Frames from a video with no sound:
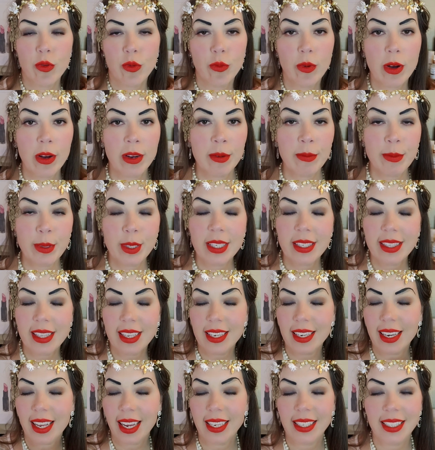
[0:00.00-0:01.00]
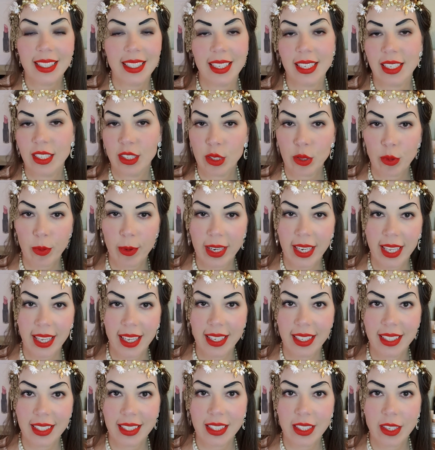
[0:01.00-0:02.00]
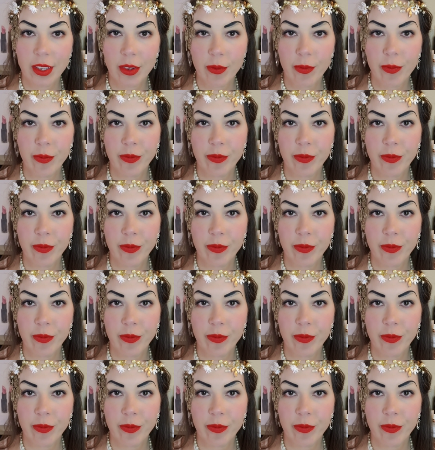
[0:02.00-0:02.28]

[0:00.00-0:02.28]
Welcome to the 1920s.